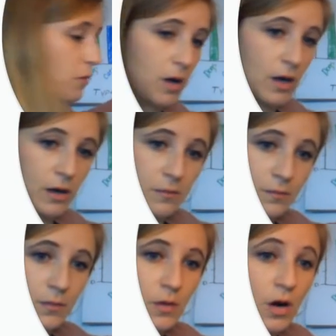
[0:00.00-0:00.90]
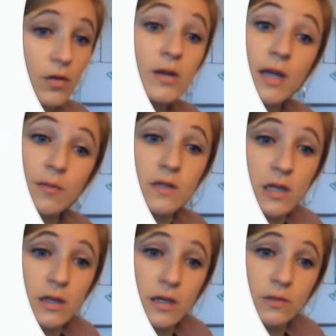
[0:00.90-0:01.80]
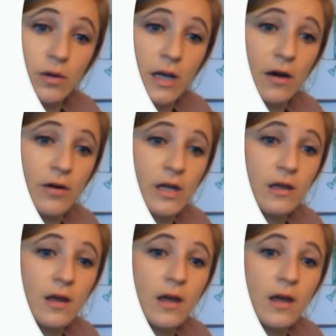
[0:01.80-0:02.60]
bottom are the names of the things we're counting,